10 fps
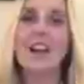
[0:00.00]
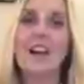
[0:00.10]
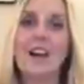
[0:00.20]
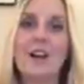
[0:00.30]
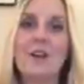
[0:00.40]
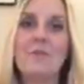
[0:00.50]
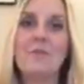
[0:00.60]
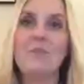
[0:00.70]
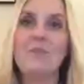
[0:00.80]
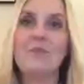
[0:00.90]

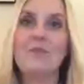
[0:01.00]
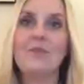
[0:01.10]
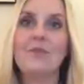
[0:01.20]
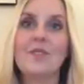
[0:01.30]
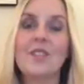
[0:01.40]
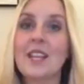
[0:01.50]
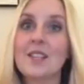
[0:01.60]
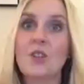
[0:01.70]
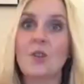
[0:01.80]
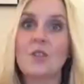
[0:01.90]
Um, so
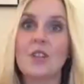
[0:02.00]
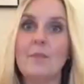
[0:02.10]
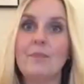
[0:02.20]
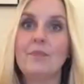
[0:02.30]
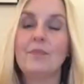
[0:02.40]
that's an option.